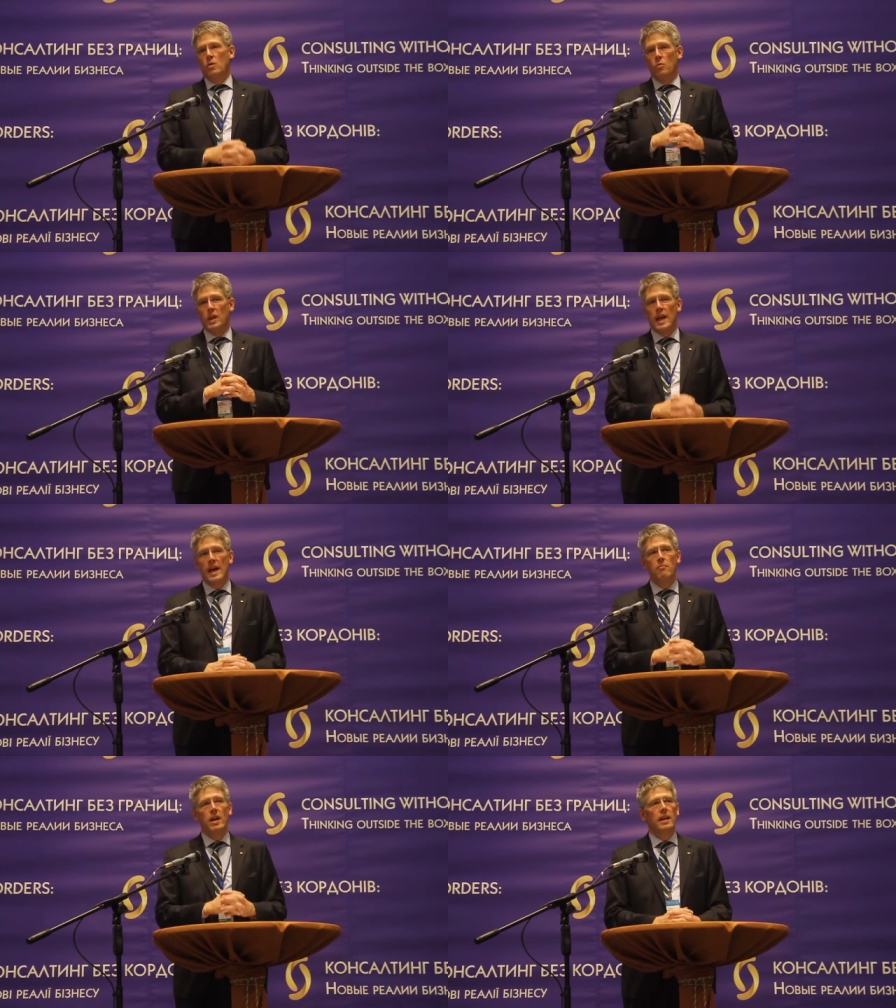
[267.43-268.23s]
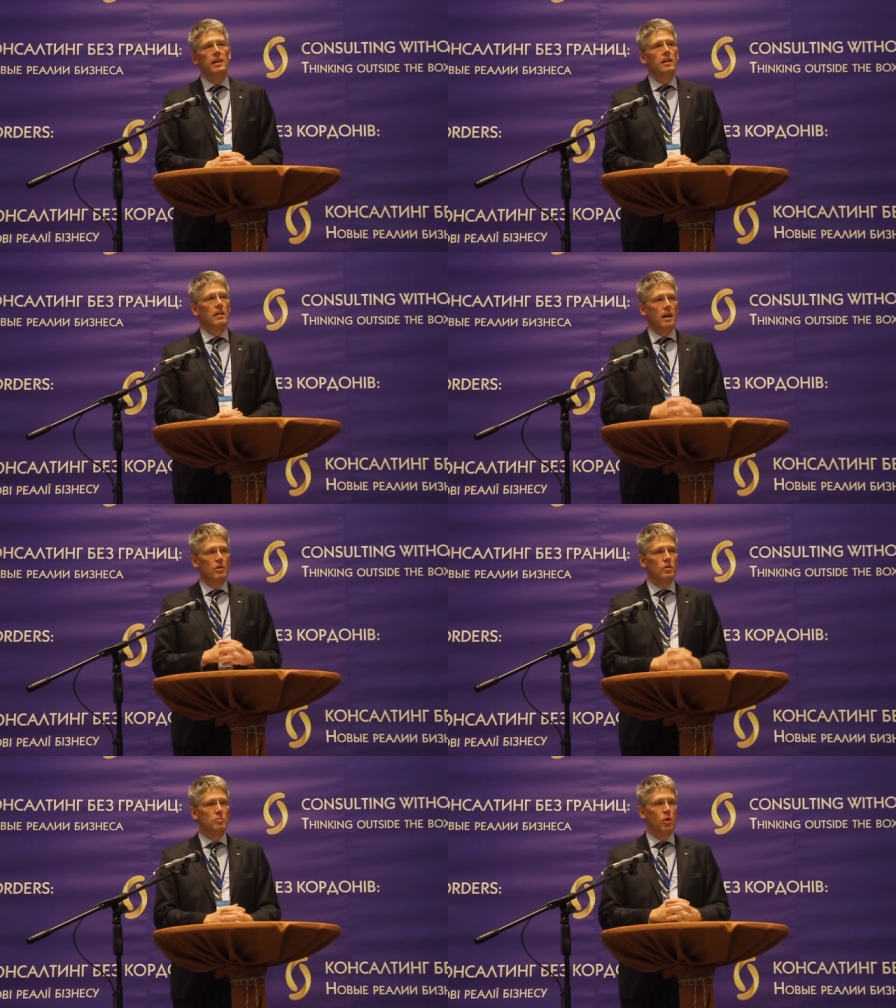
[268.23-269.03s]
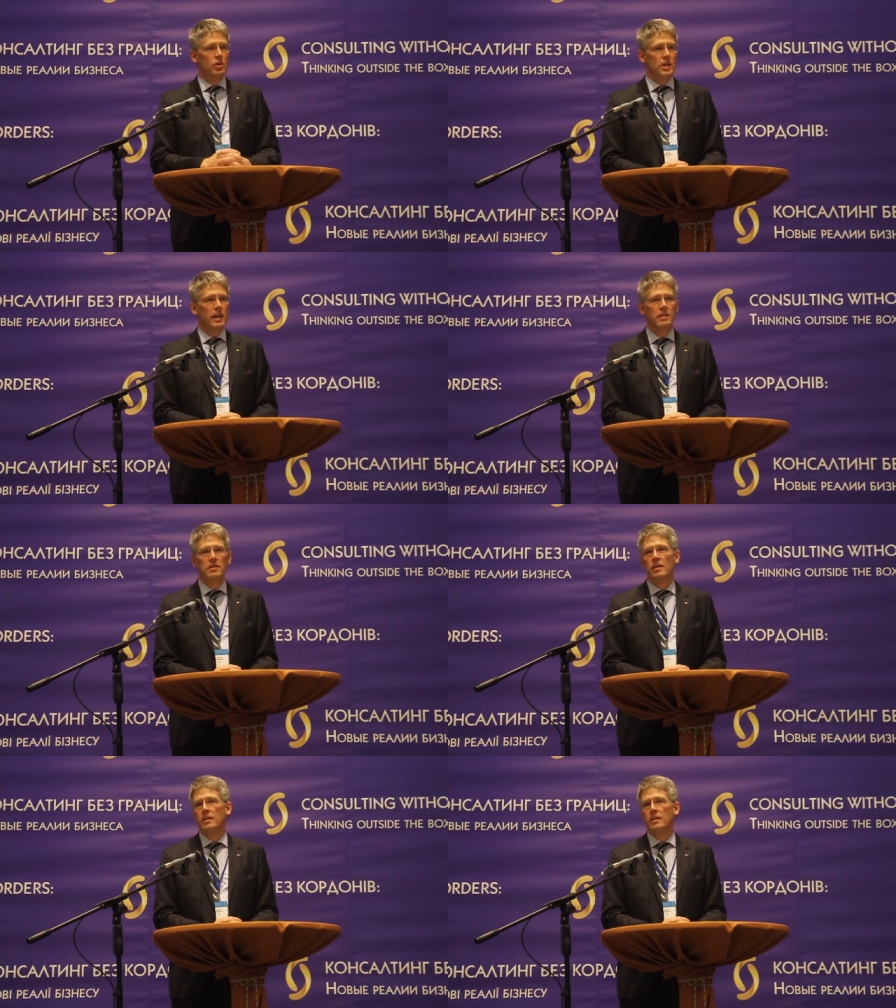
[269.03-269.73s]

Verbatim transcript: we can make a good project